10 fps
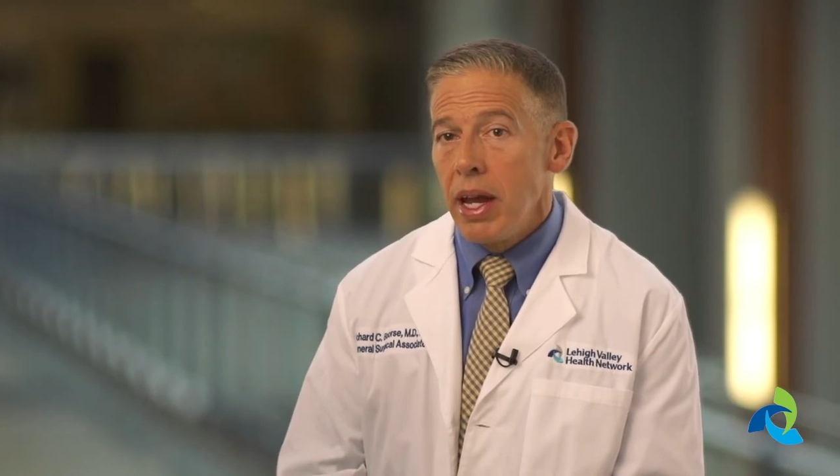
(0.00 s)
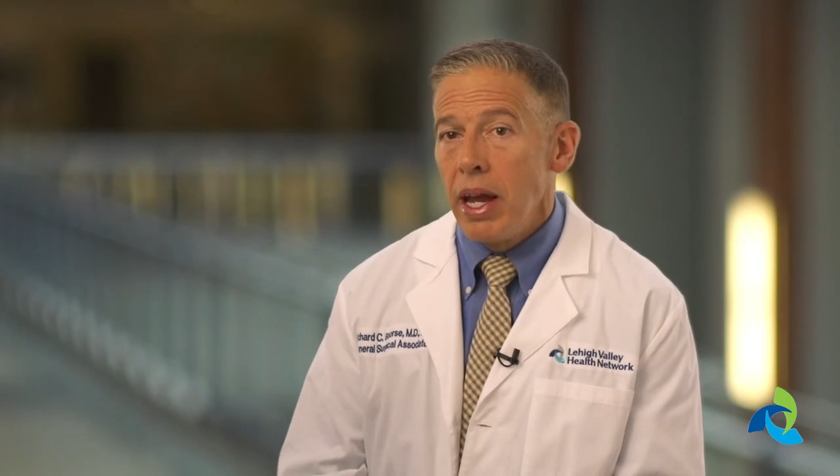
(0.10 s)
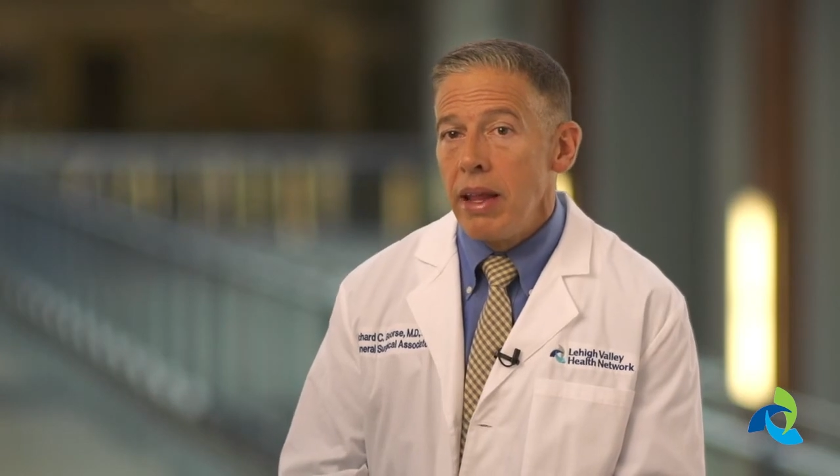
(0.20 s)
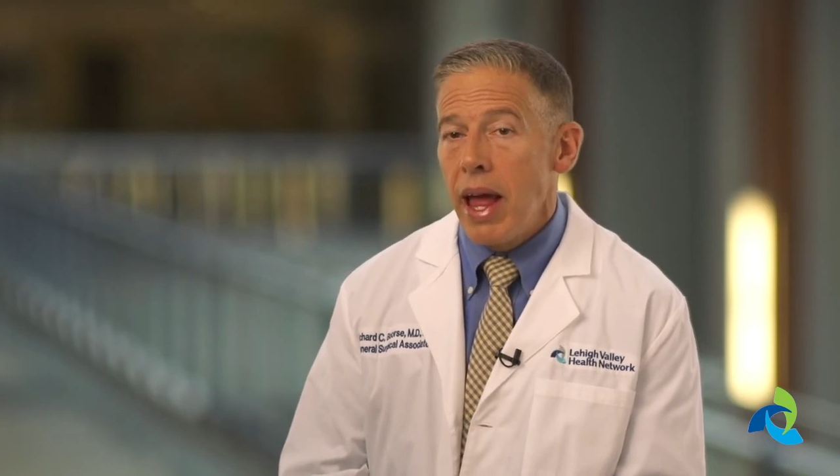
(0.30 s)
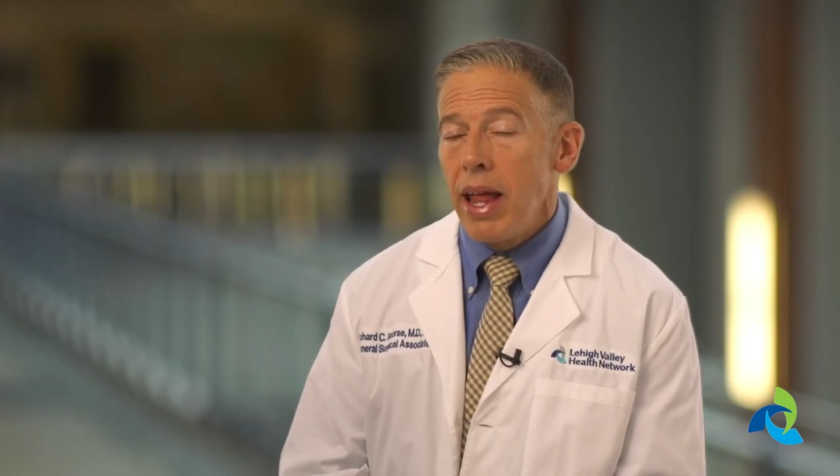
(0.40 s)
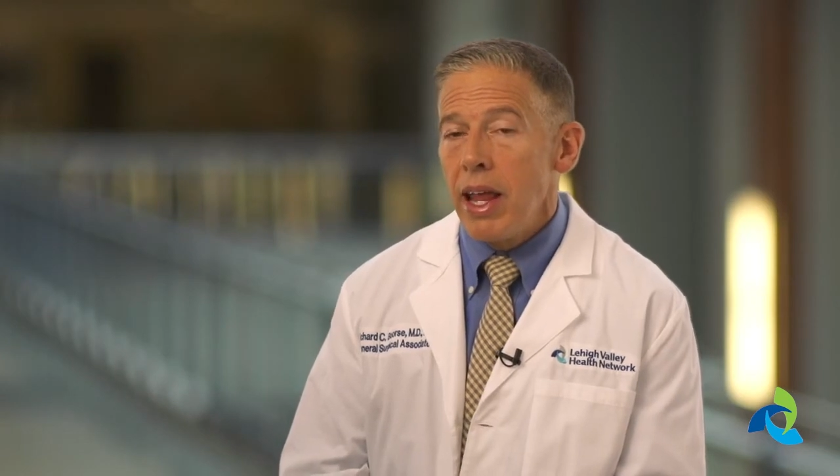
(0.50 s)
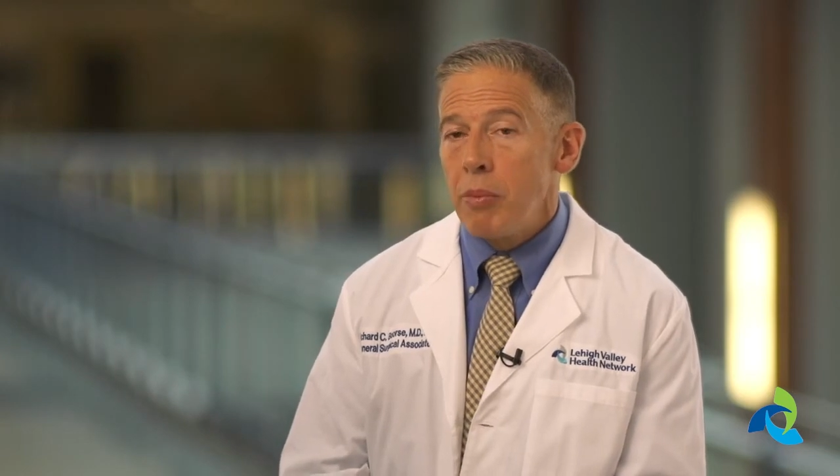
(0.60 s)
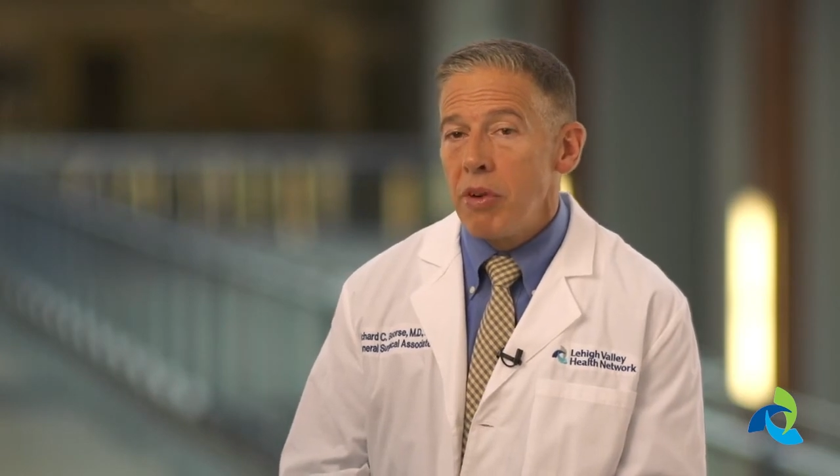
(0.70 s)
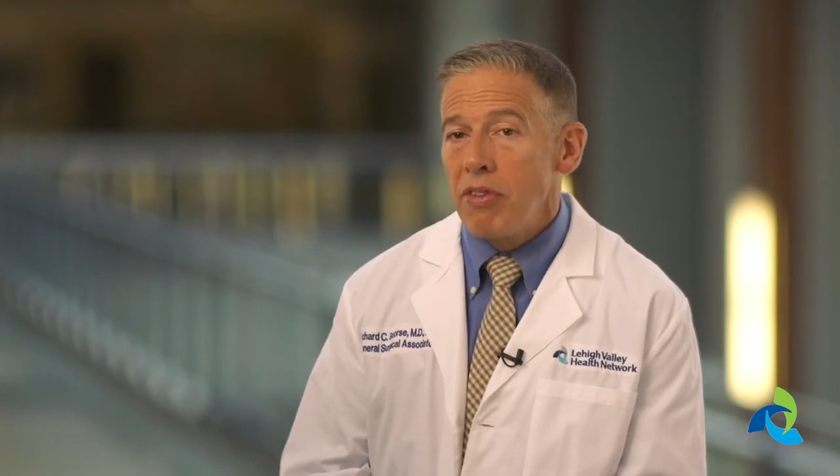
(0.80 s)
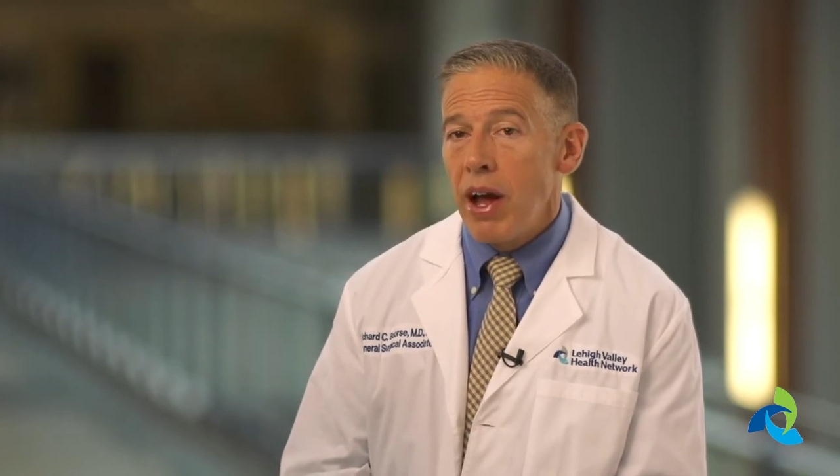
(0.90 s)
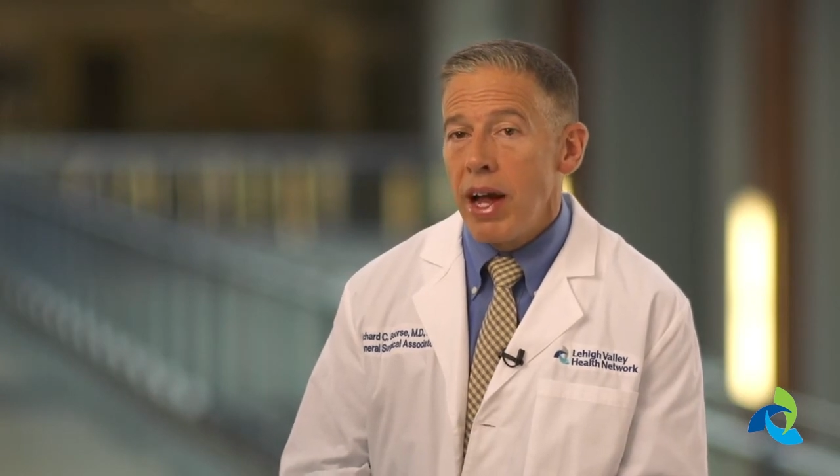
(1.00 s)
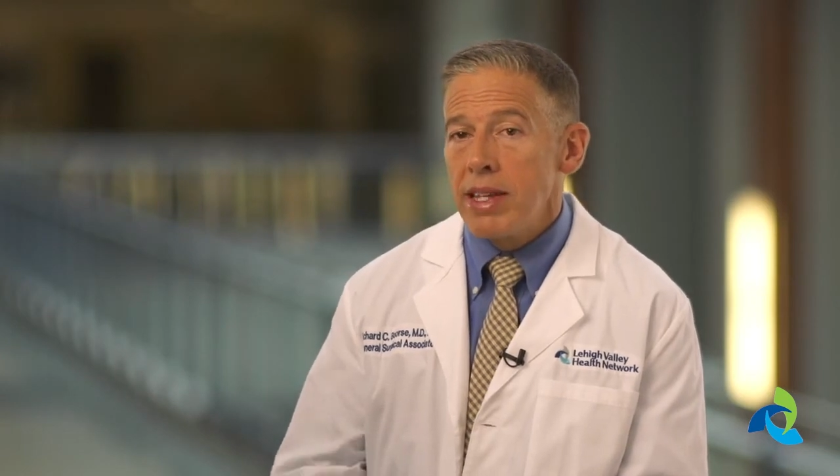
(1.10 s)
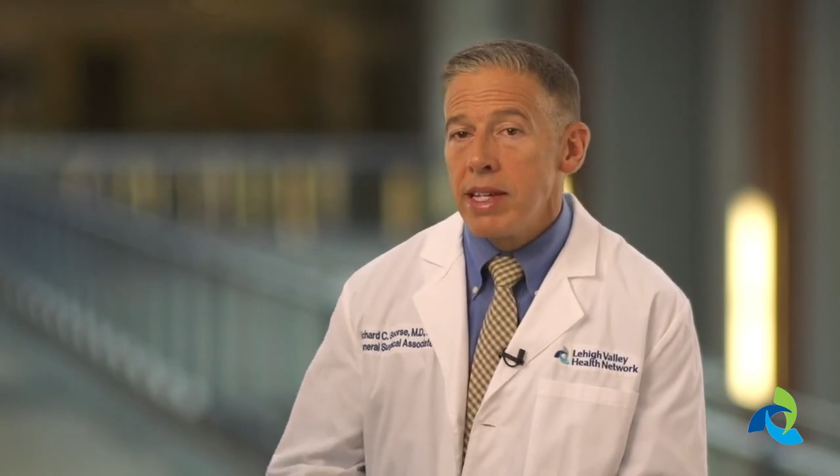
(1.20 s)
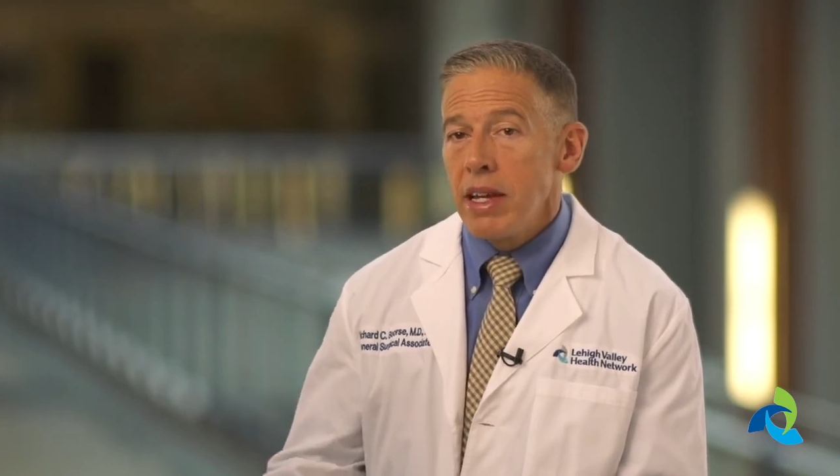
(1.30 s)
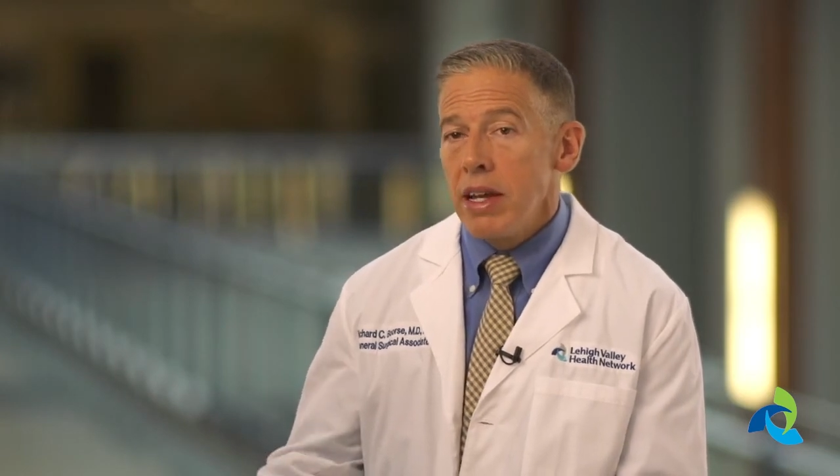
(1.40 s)
in that it
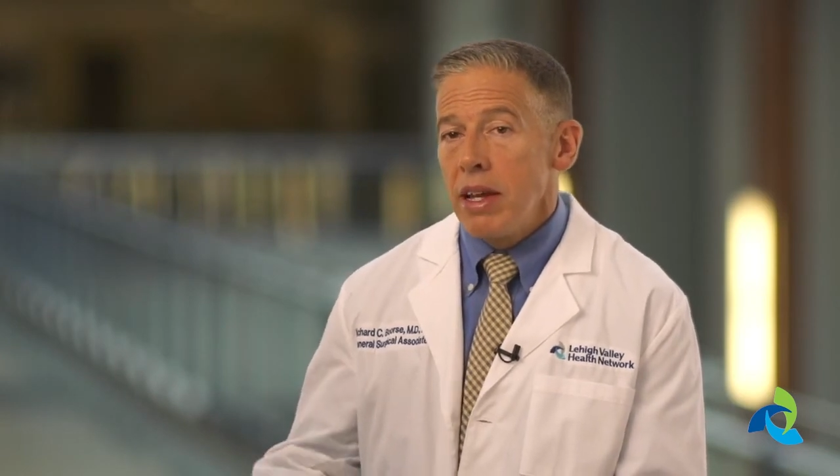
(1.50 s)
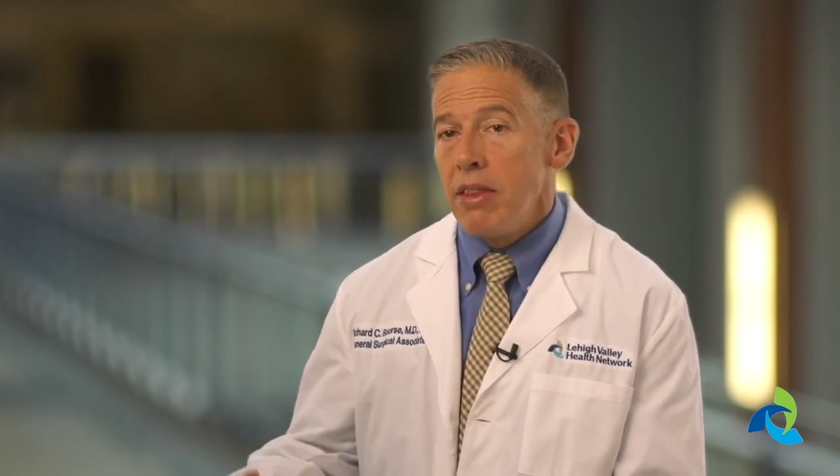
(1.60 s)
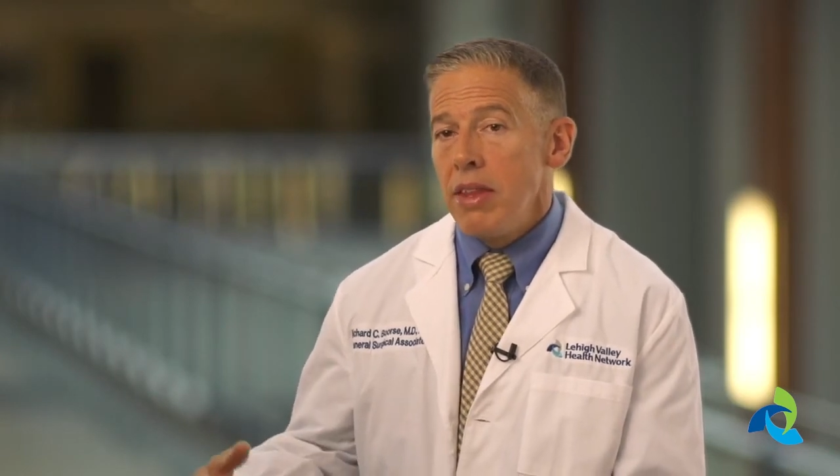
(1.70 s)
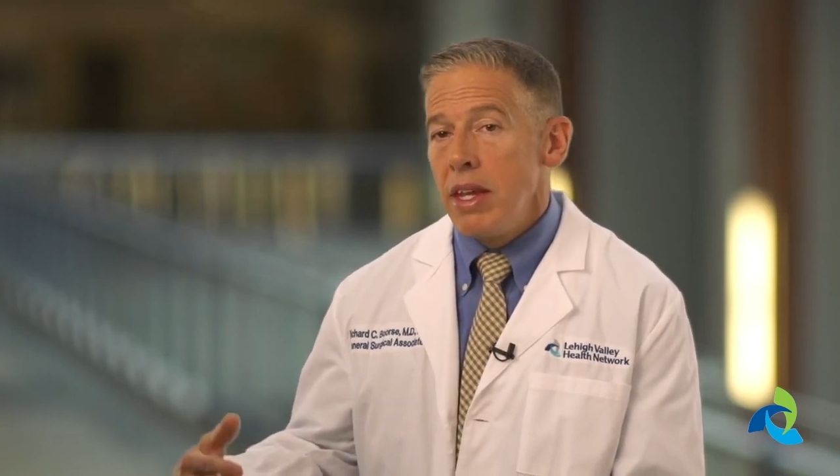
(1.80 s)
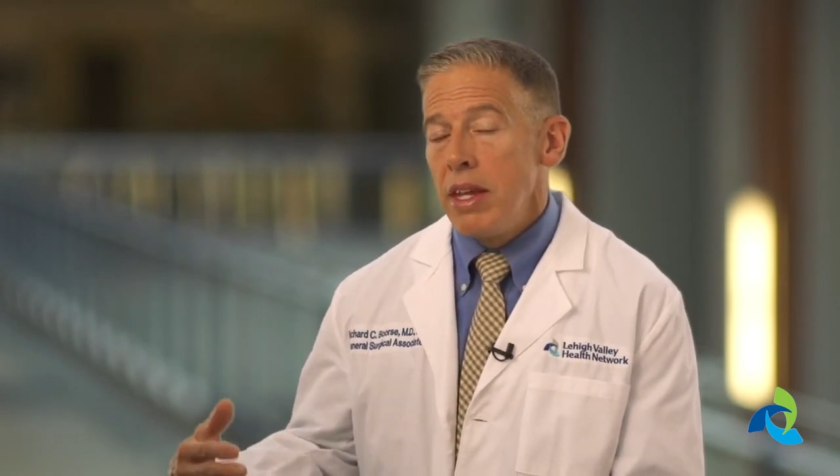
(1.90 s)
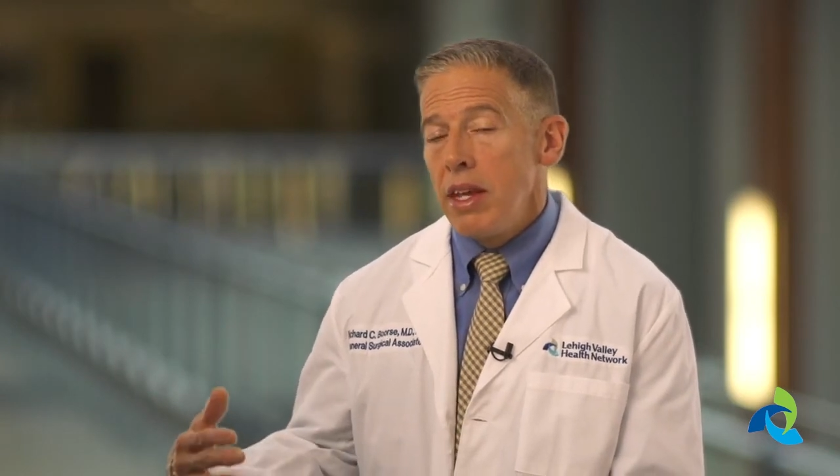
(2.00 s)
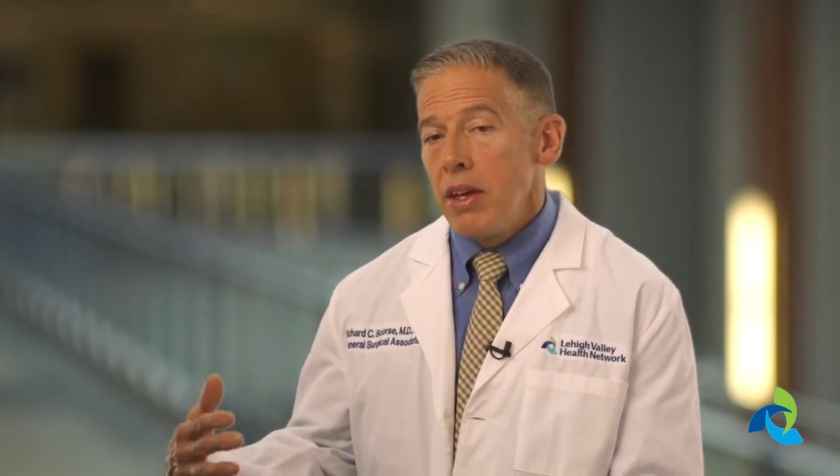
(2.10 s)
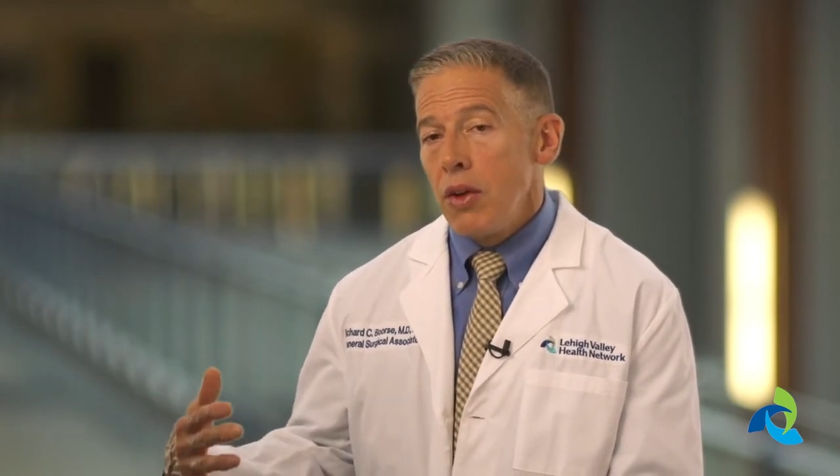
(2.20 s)
provides the